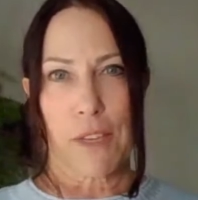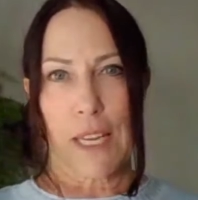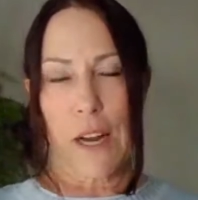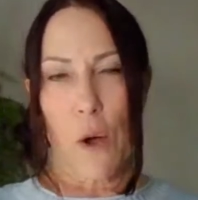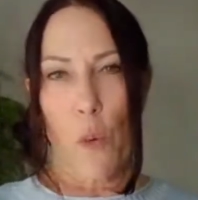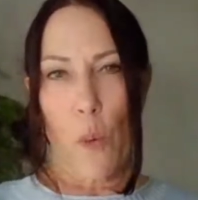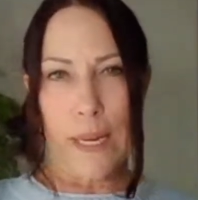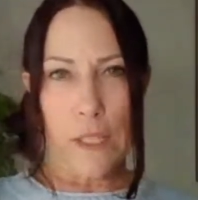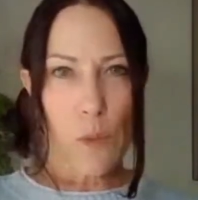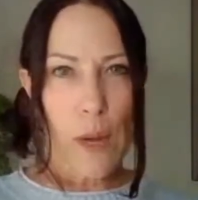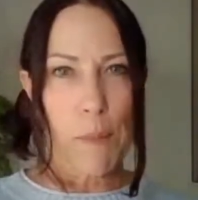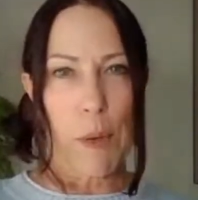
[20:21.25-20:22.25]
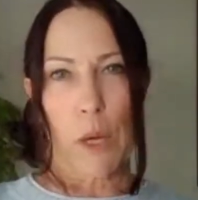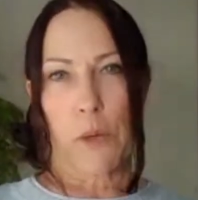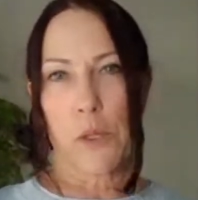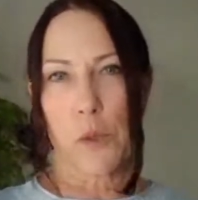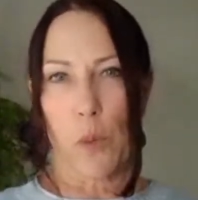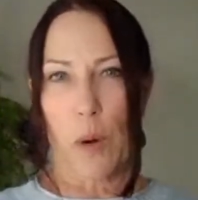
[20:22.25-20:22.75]
when do I
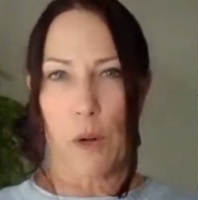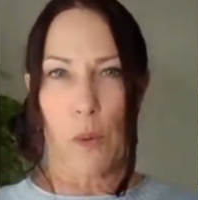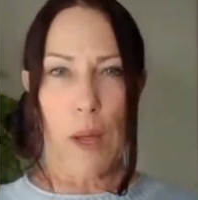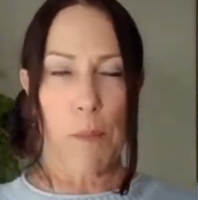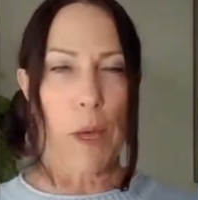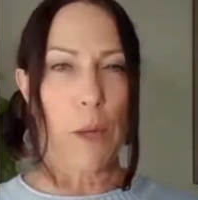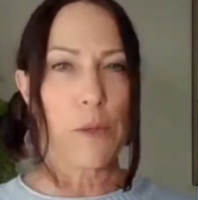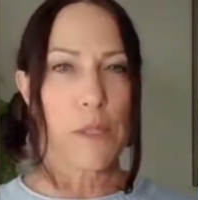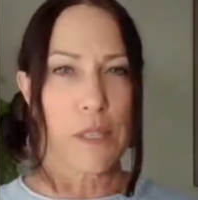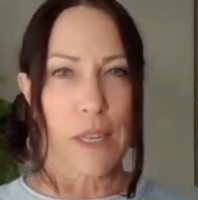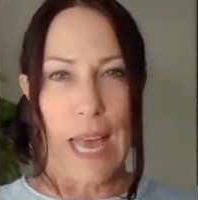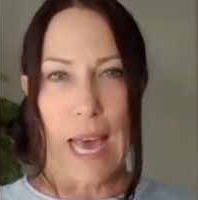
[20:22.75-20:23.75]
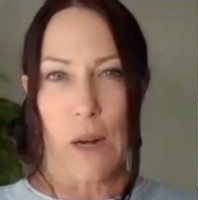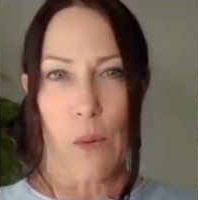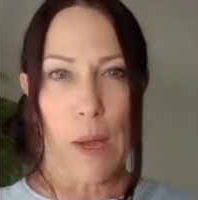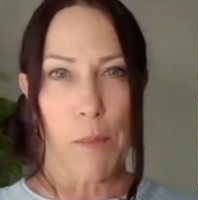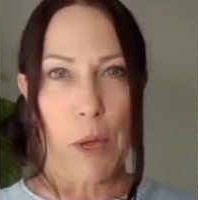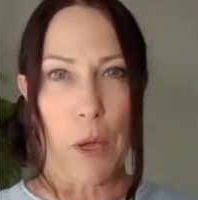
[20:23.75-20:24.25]
post, where do I post, and how do
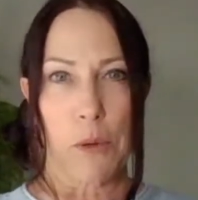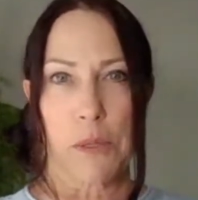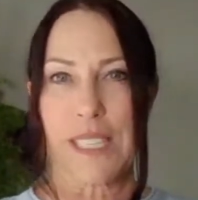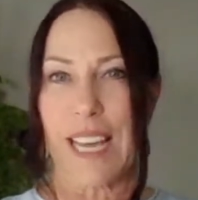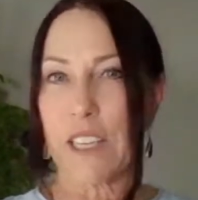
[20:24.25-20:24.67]
I post?